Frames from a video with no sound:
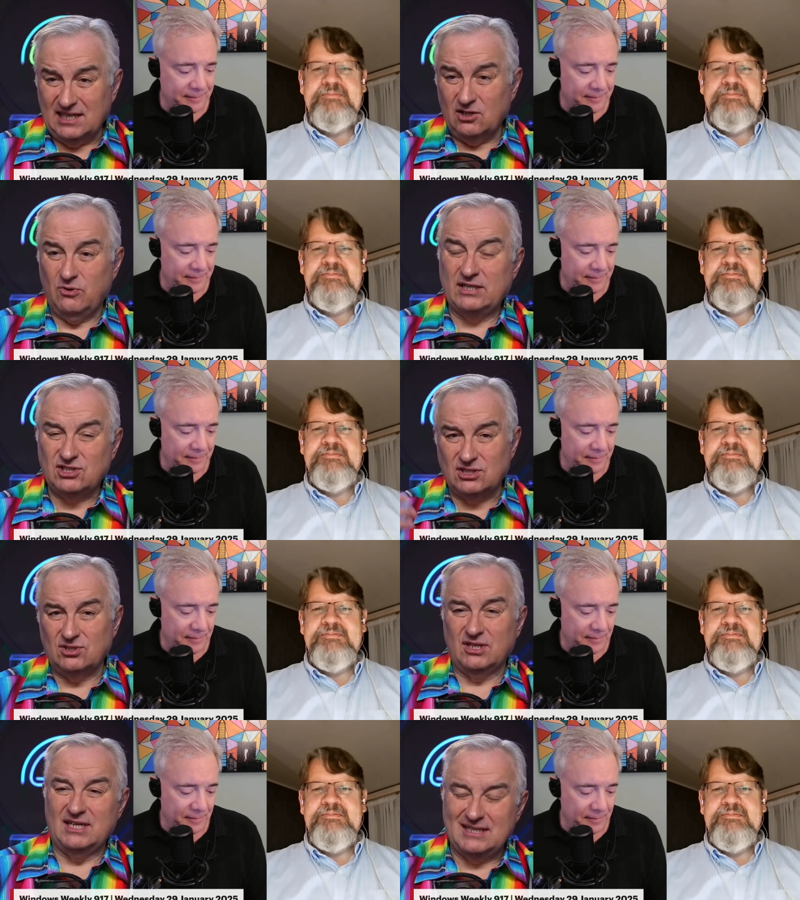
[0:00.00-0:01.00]
Speaker 1: it
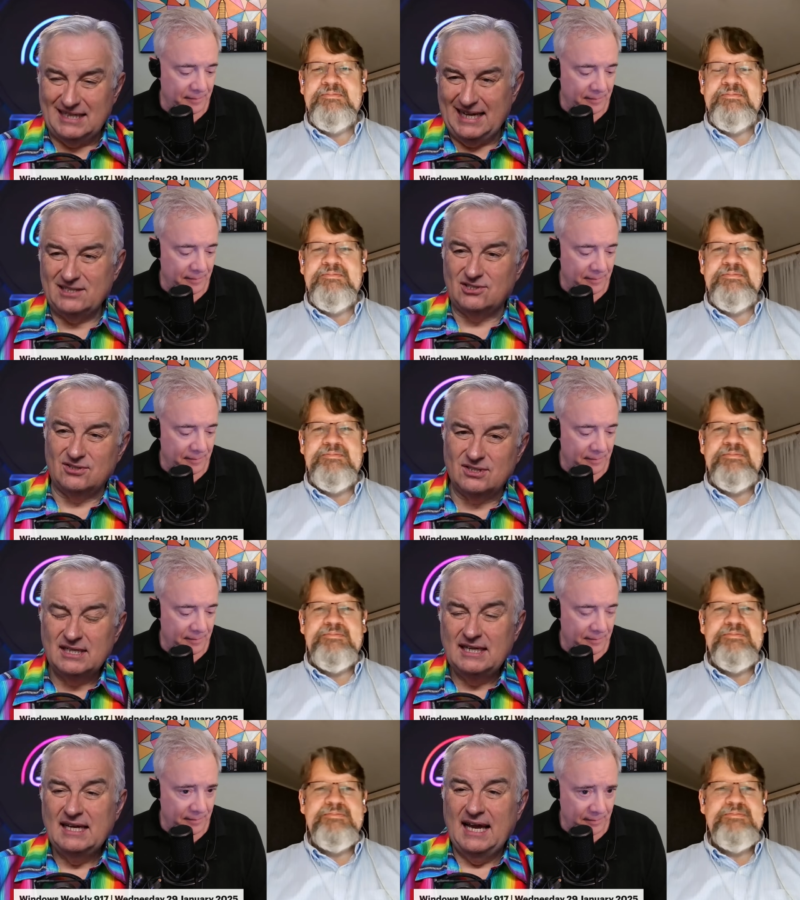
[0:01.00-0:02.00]
questions, looking at the answers.
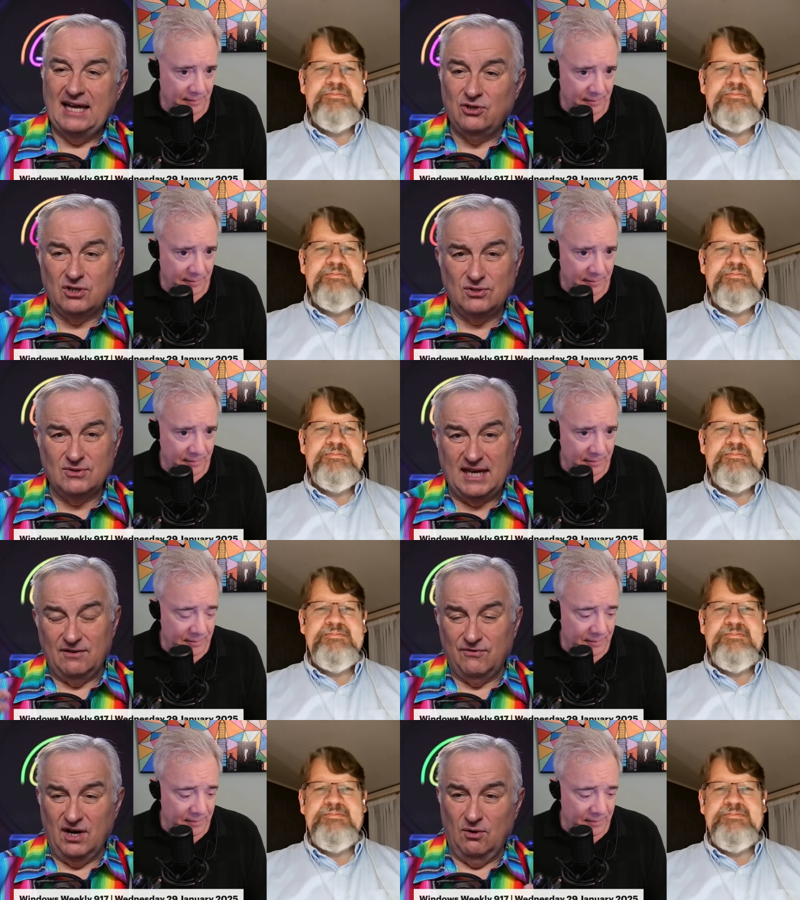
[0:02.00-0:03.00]
And you could do that at
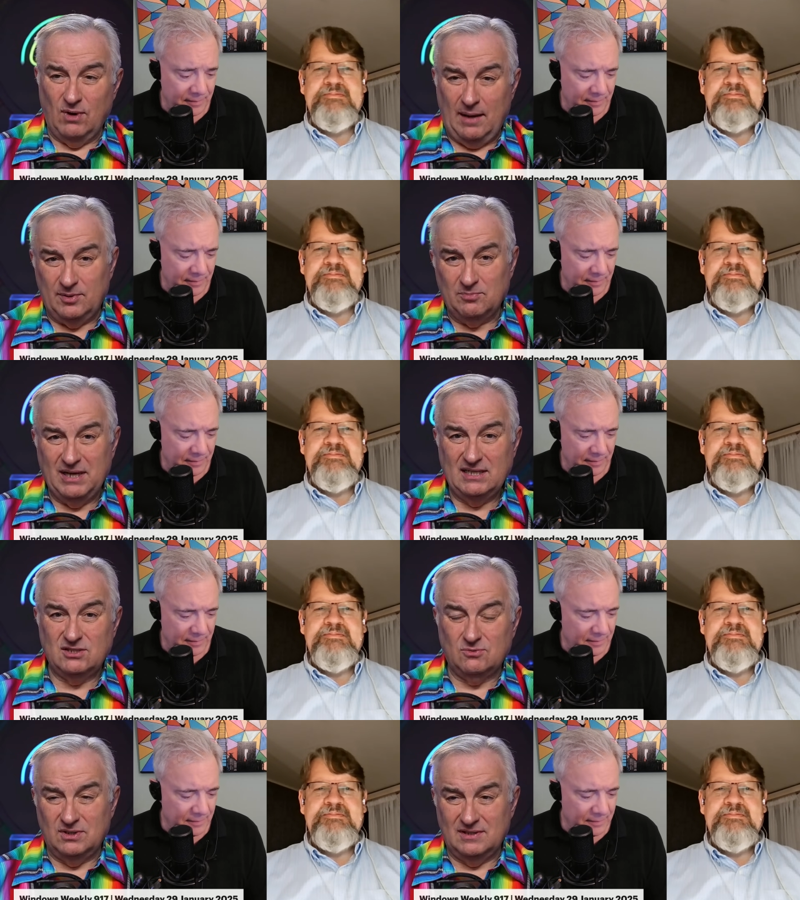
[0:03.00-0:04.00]
a very rapid
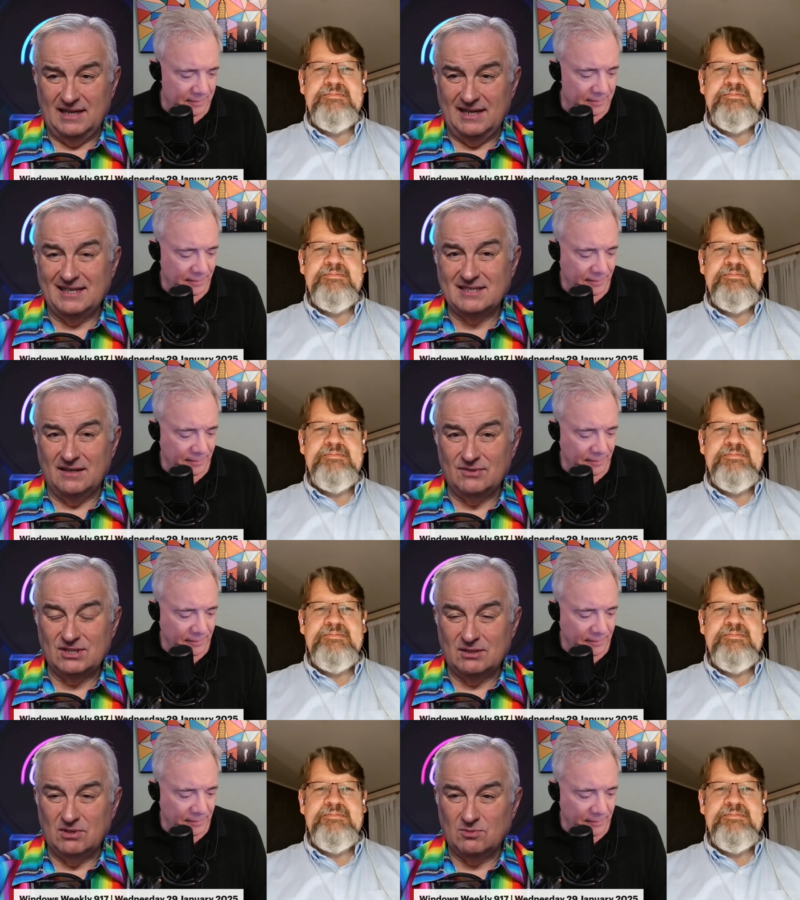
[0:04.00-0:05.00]
pace with AIs,
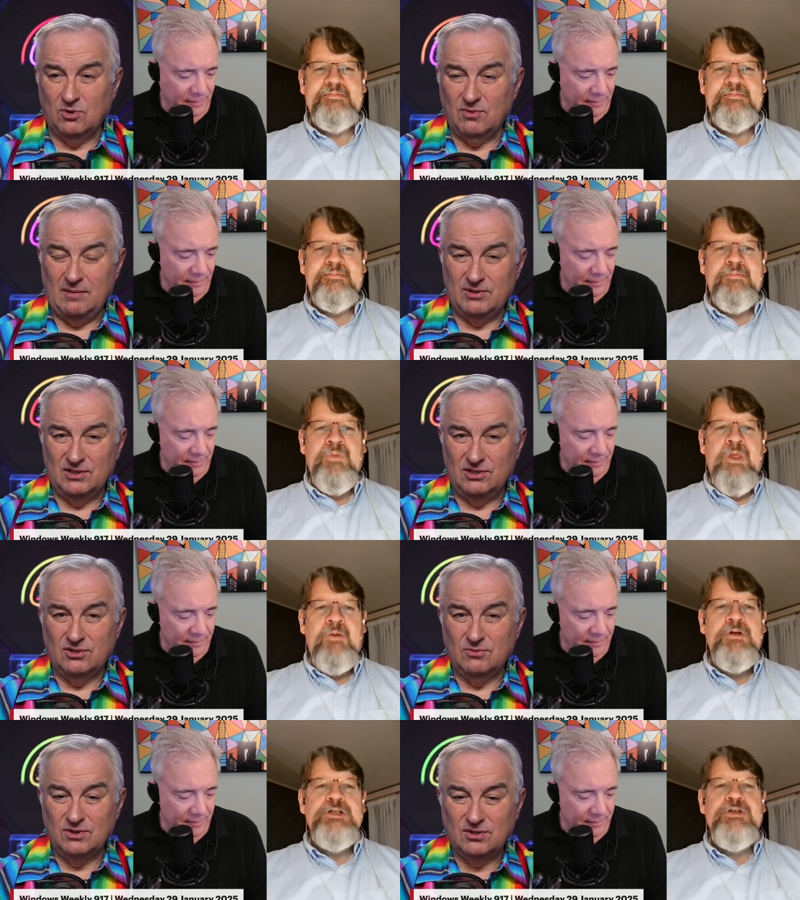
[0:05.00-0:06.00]
obviously, much more rapid than you
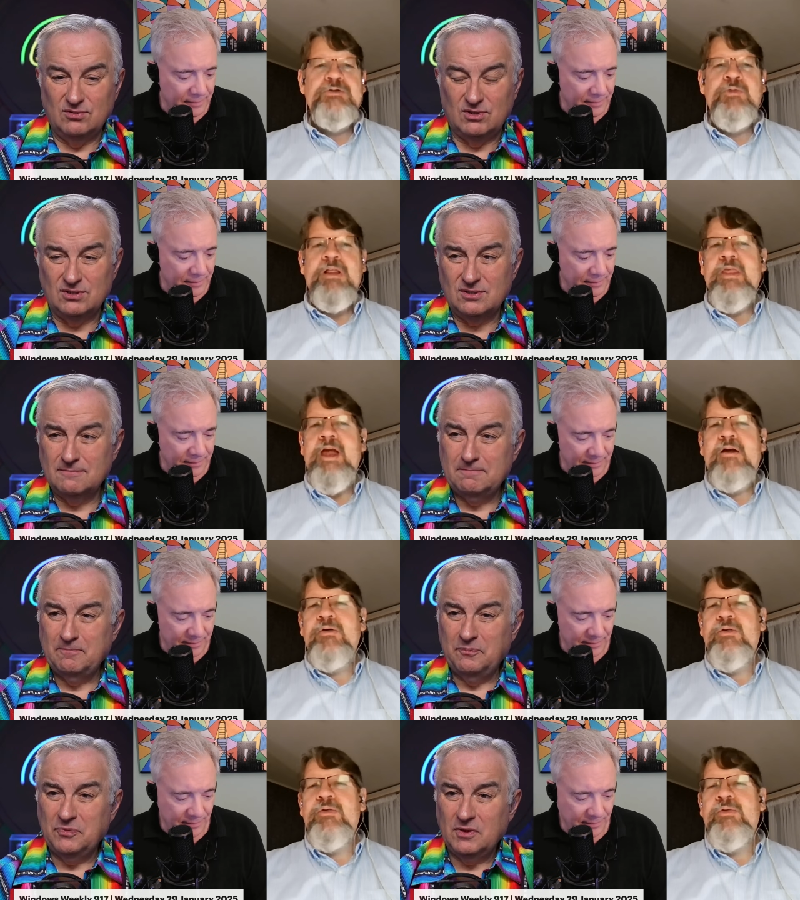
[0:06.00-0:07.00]
could. Which
Speaker 2: is what
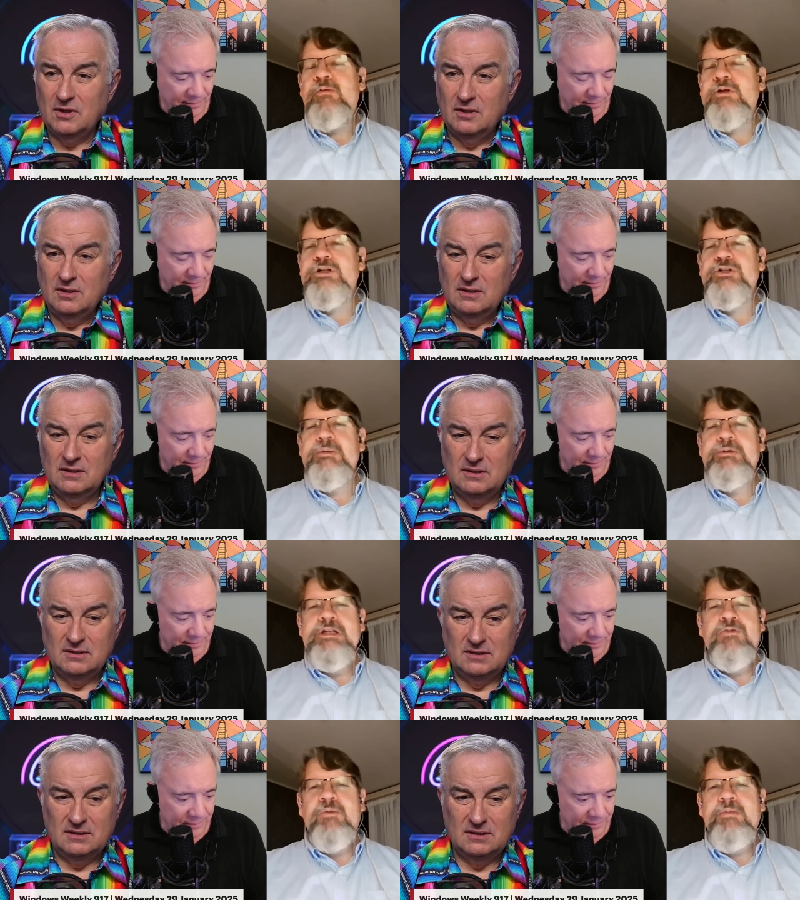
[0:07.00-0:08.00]
how the original
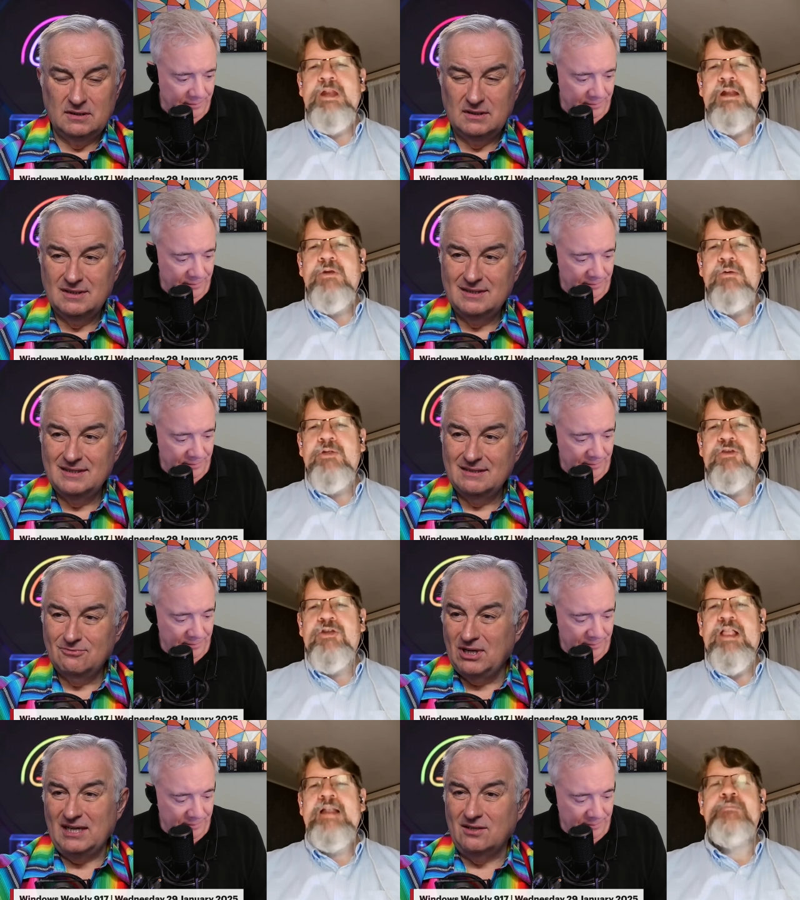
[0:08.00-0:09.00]
GPTs were made anywhere, where they
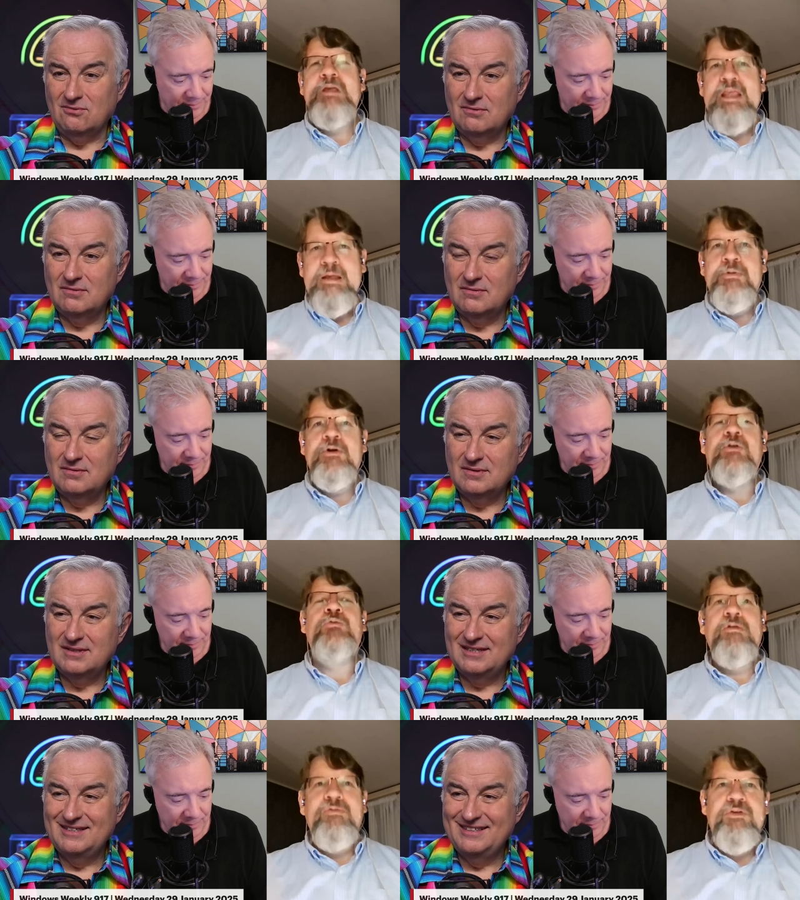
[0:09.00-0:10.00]
still right. had people
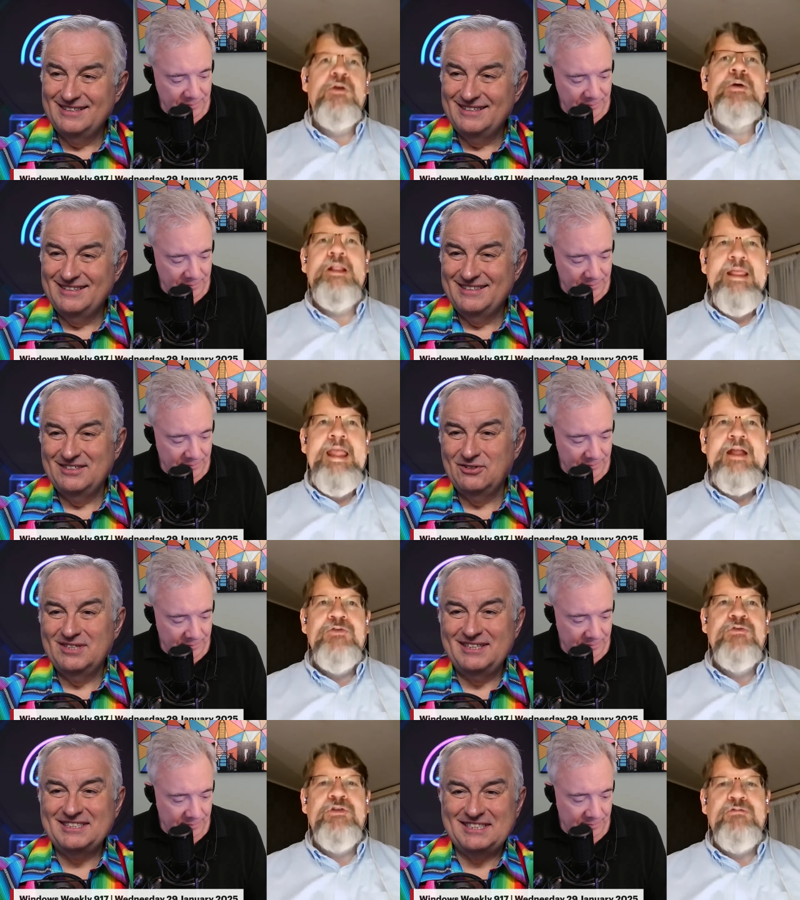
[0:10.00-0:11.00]
reviewing the
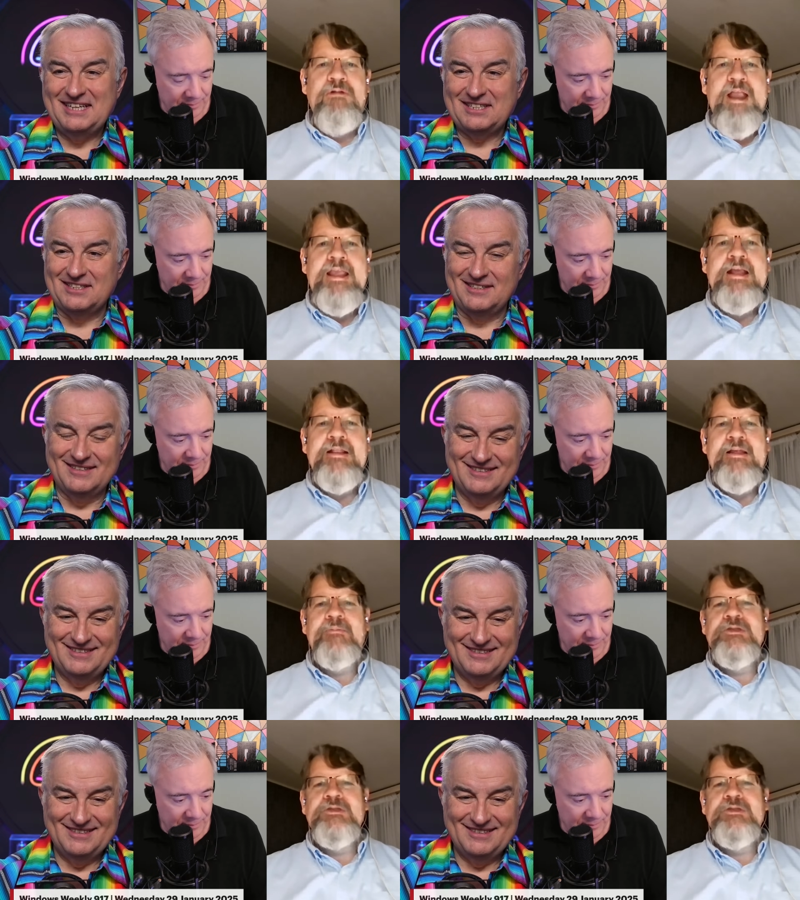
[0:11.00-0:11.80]
answers exactly. and ranking them